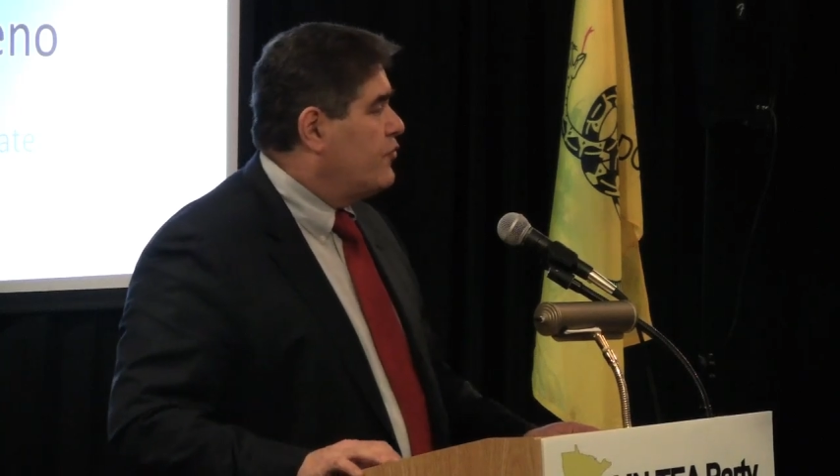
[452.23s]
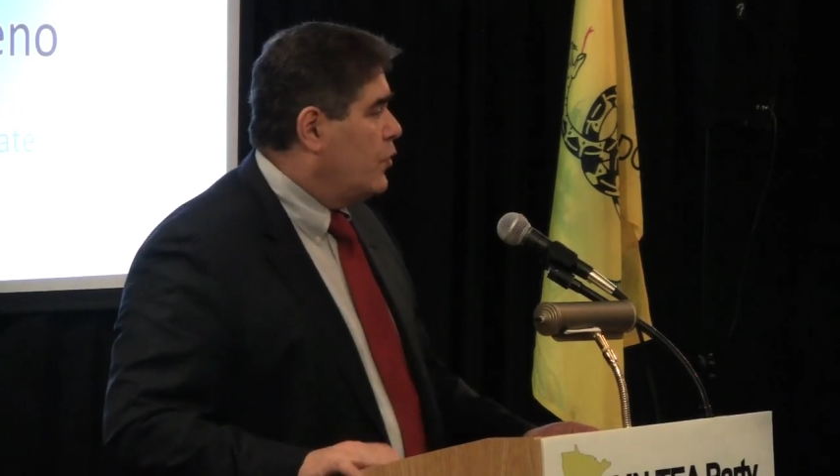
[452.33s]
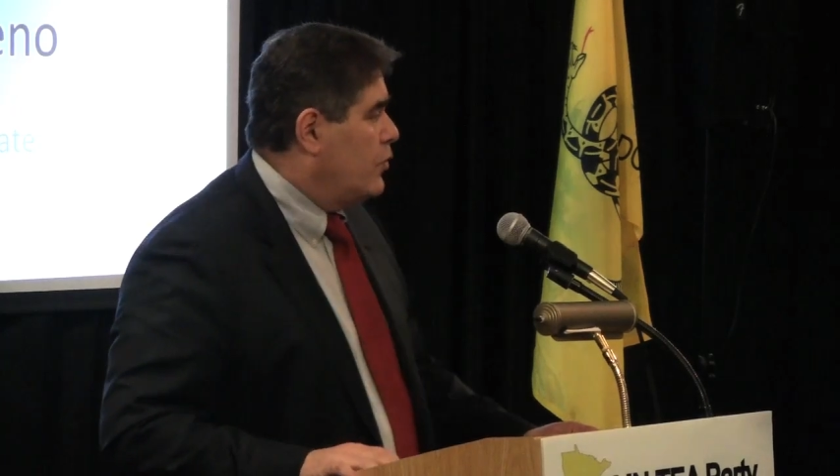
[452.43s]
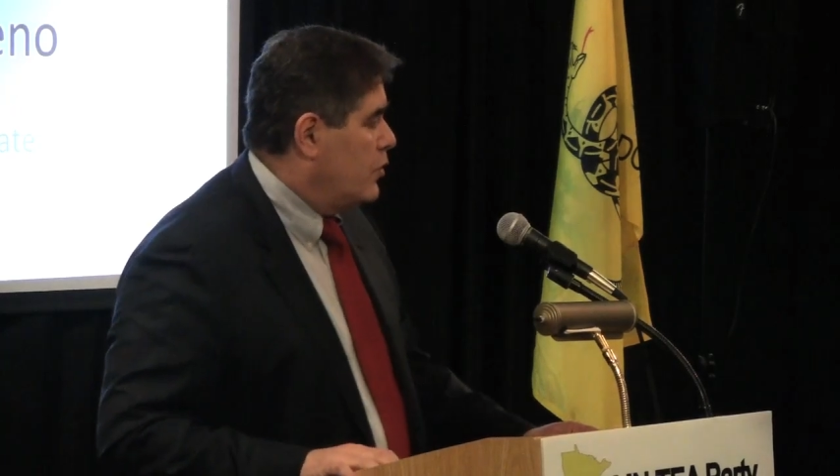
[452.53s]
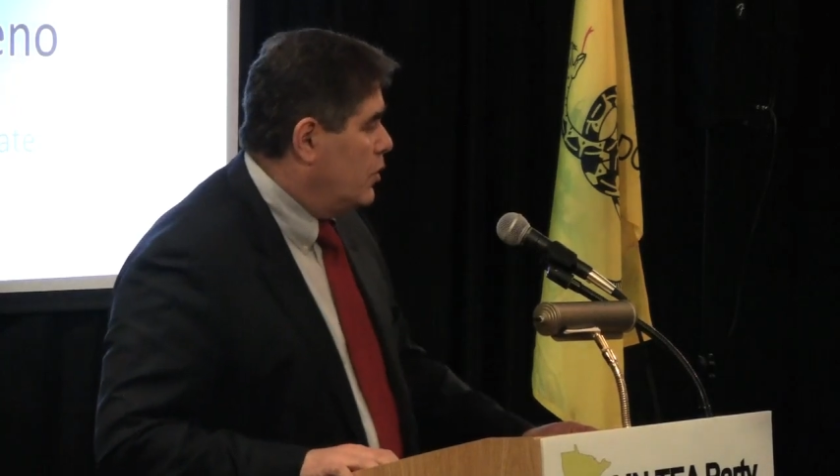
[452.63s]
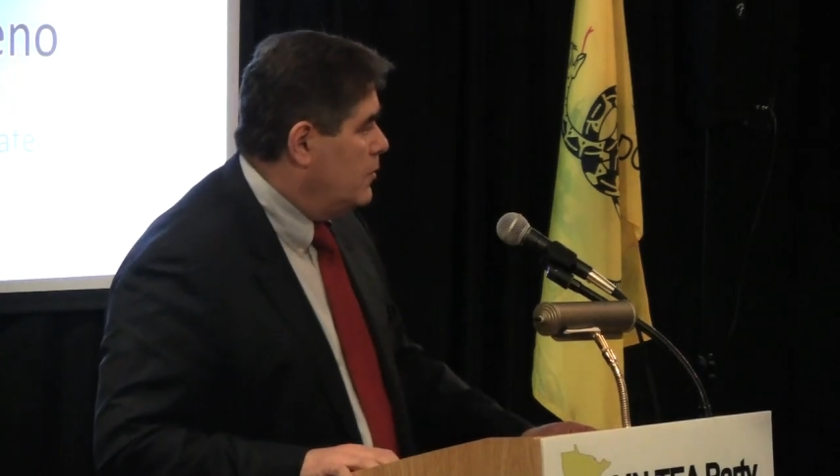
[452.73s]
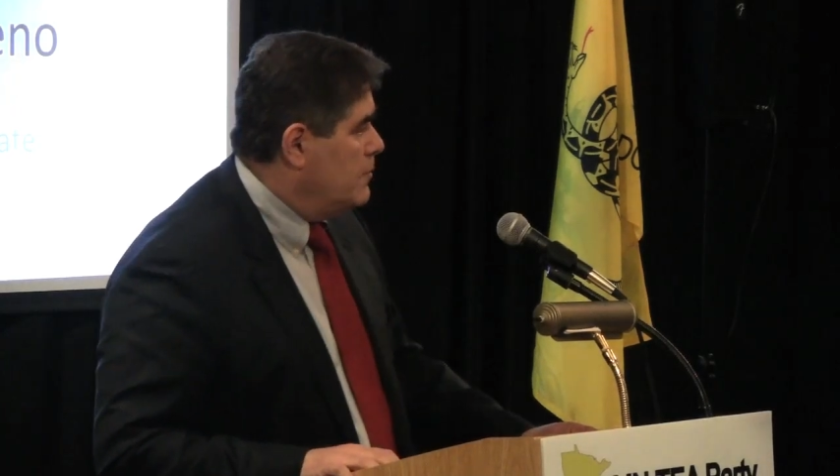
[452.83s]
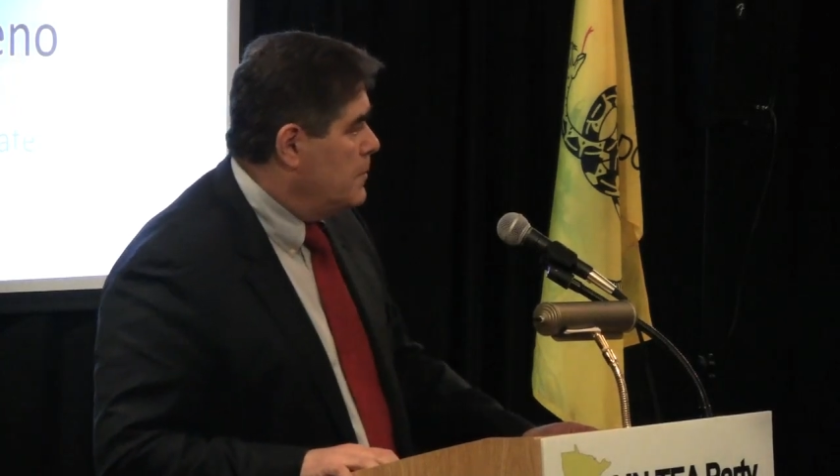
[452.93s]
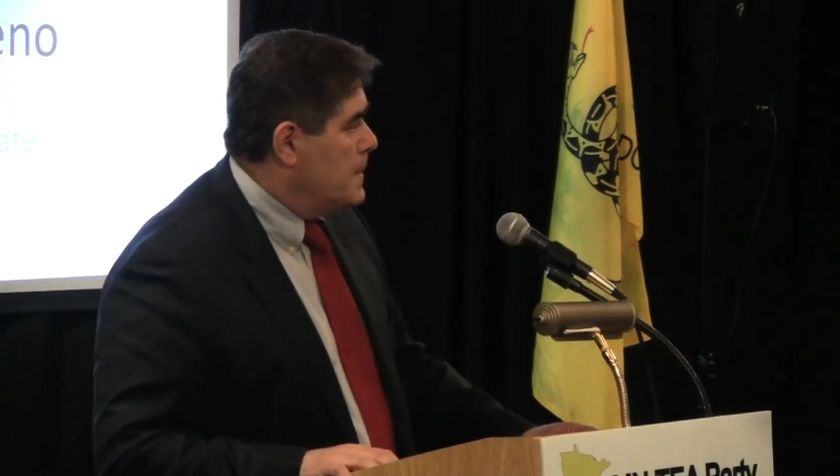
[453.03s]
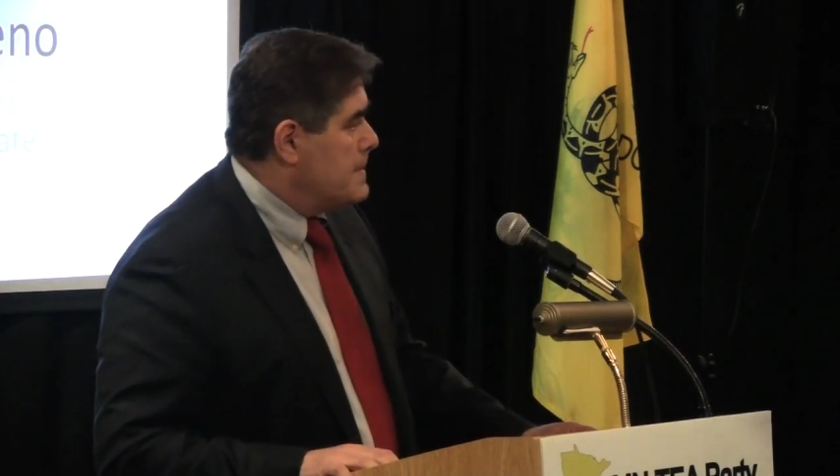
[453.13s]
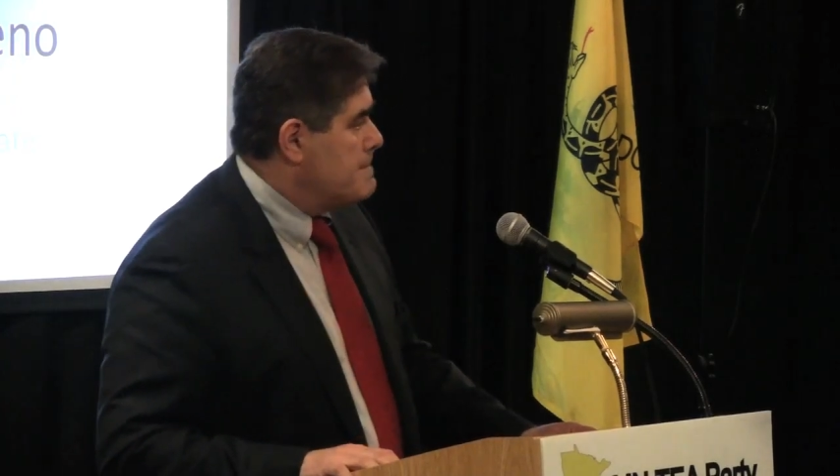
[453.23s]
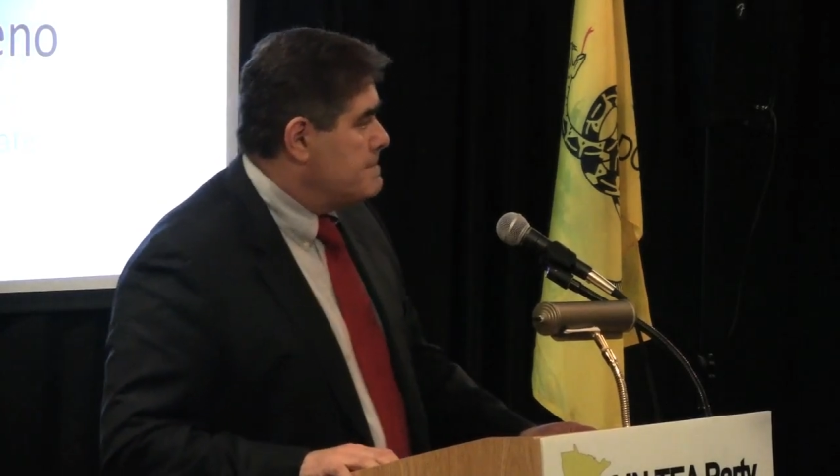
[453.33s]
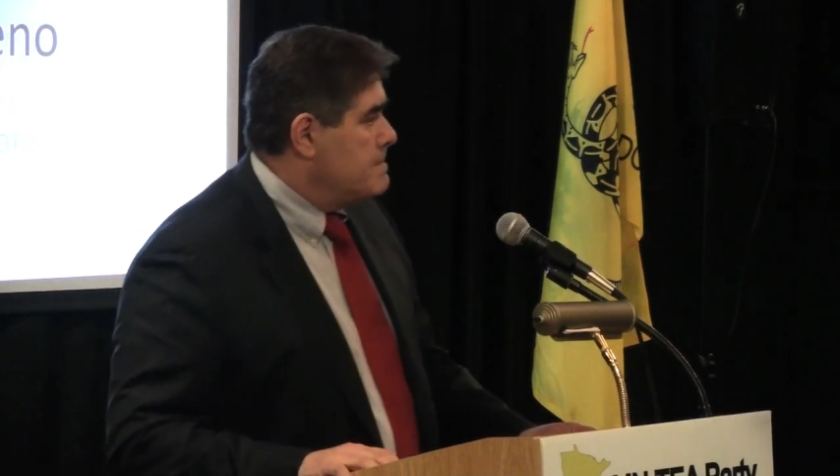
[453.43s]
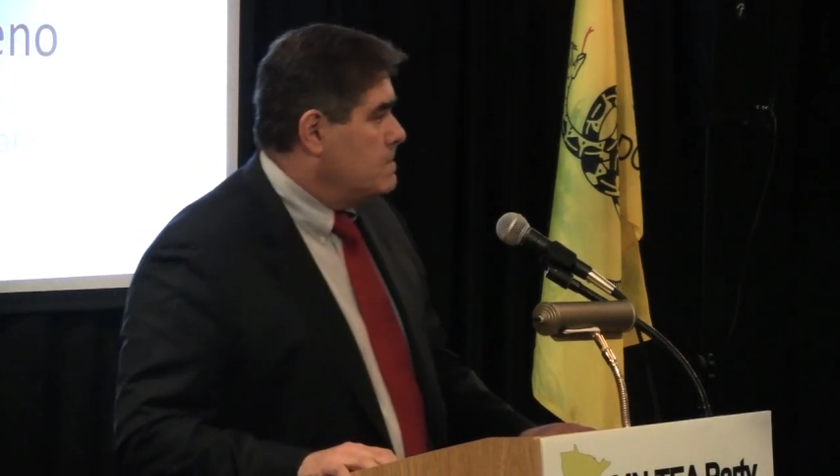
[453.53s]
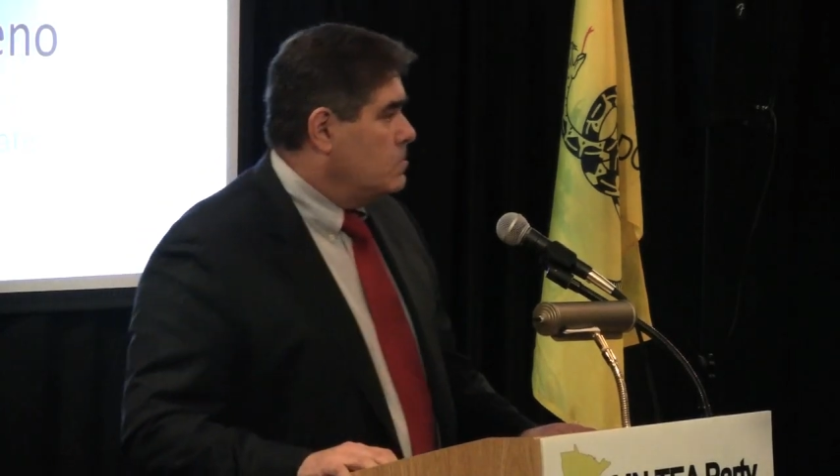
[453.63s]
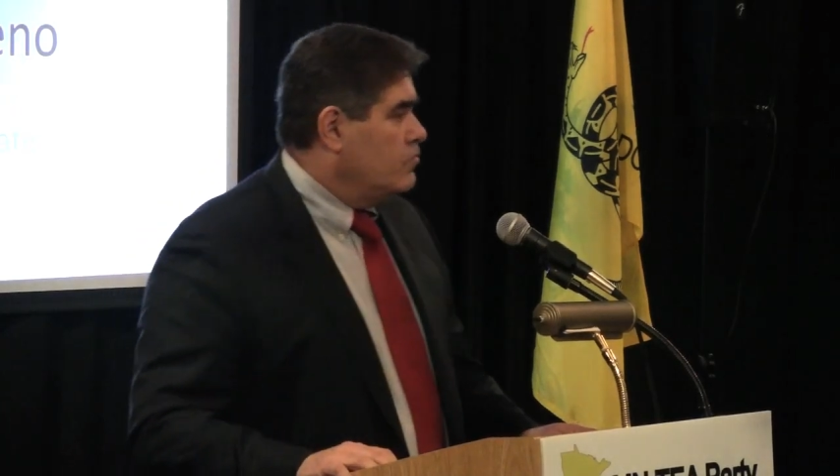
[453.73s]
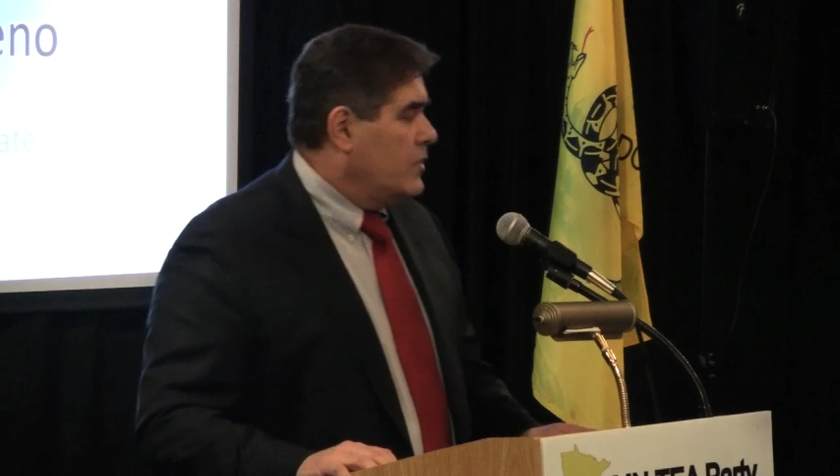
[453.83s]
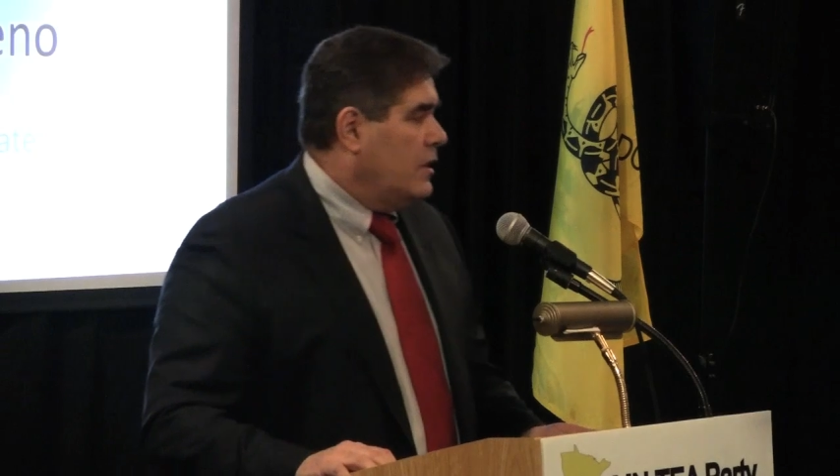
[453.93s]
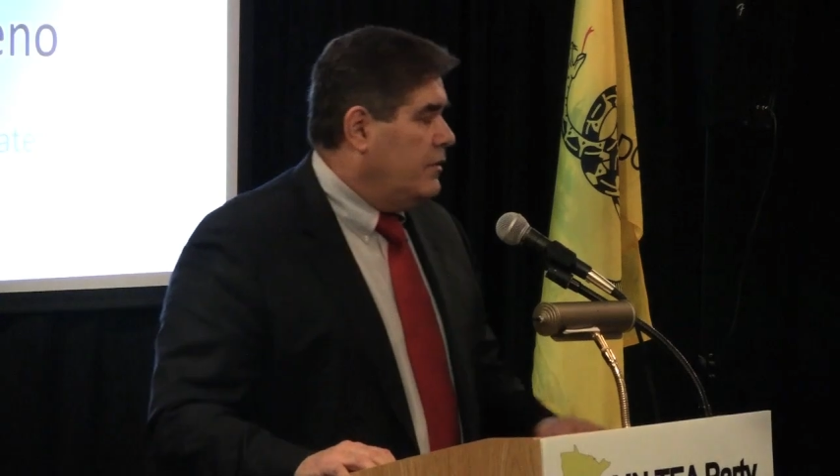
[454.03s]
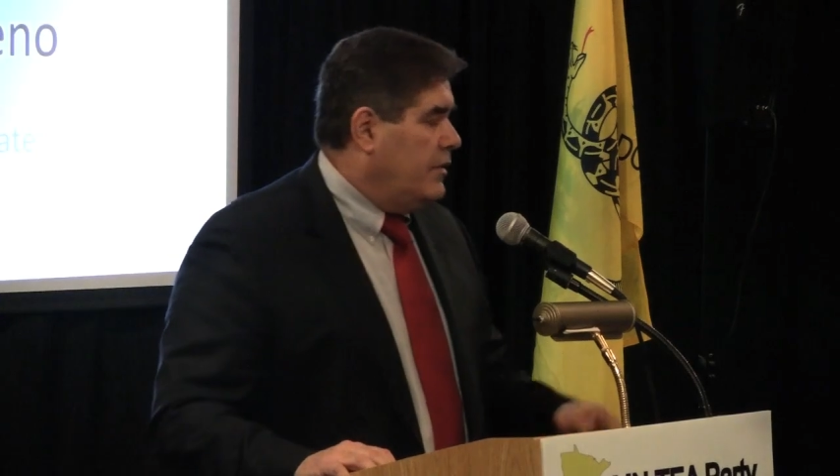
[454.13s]
further
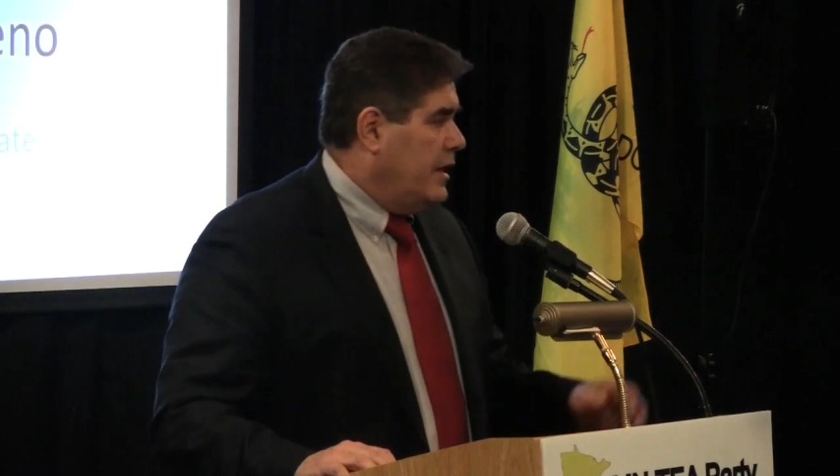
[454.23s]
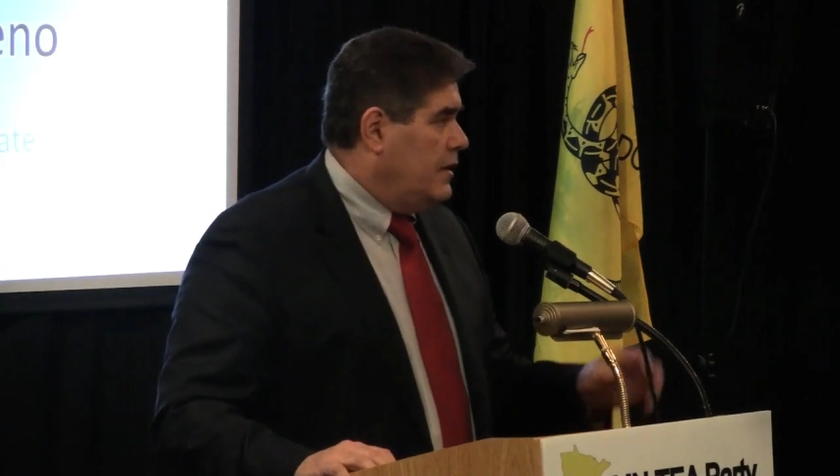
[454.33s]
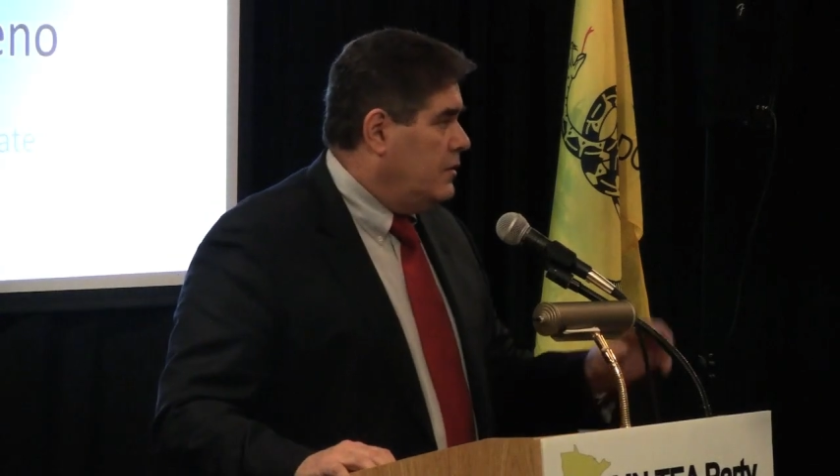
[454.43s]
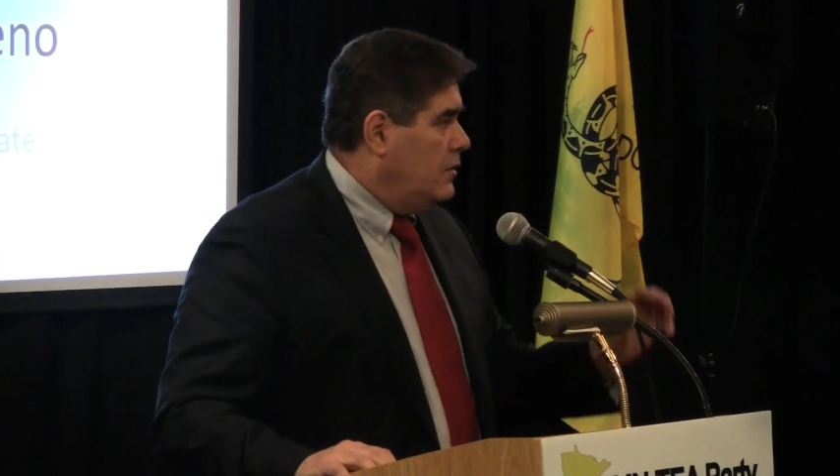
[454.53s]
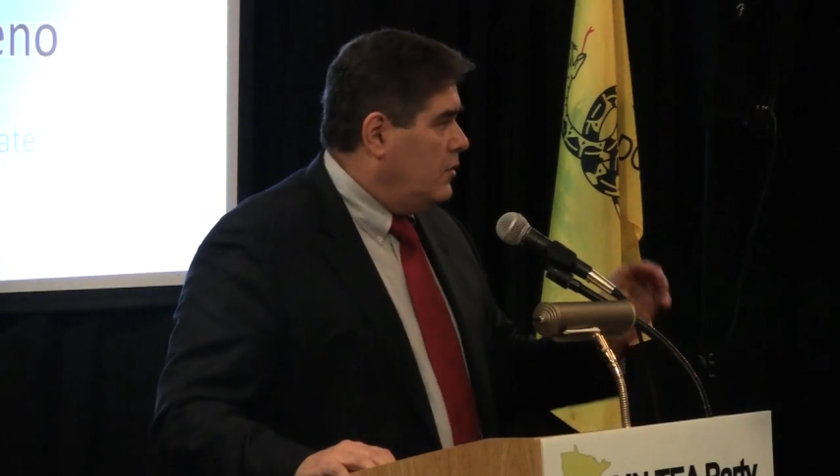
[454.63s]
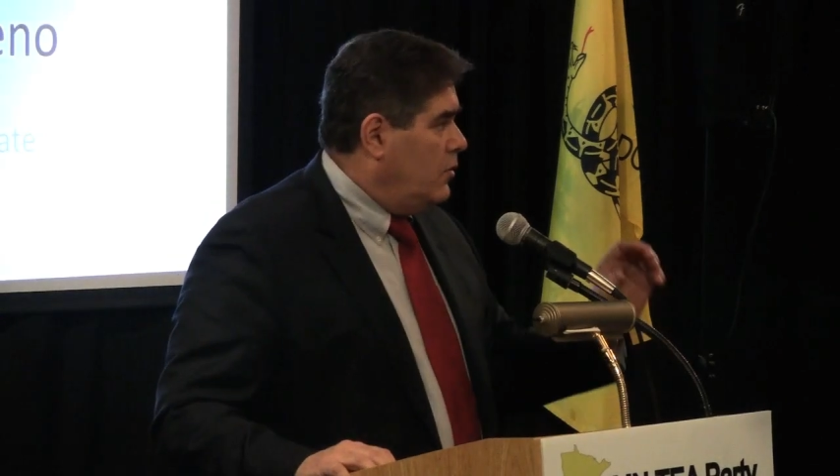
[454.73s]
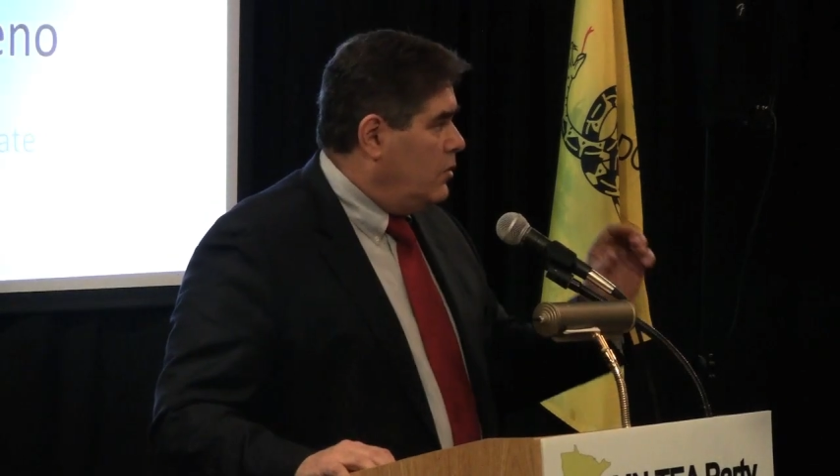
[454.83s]
than...